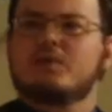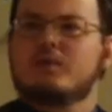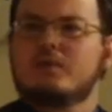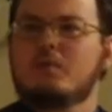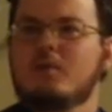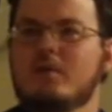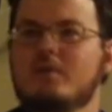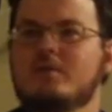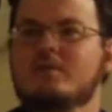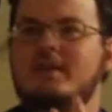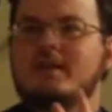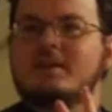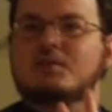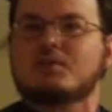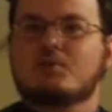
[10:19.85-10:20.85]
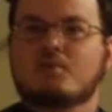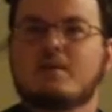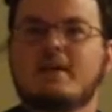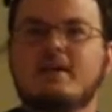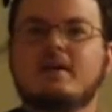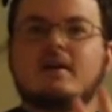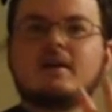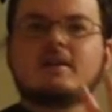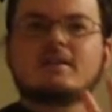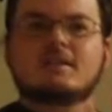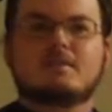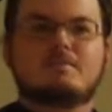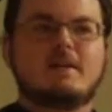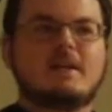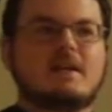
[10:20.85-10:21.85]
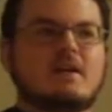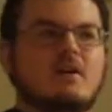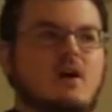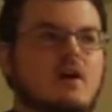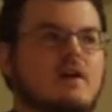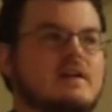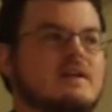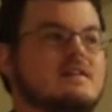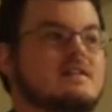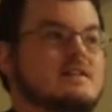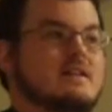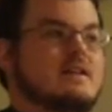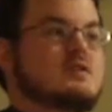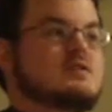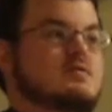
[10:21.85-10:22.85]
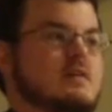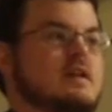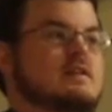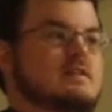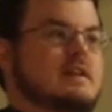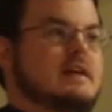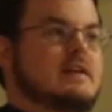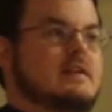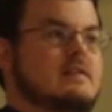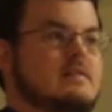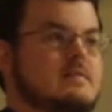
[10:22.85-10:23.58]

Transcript: Two words that his Greek-speaking audience needed translated.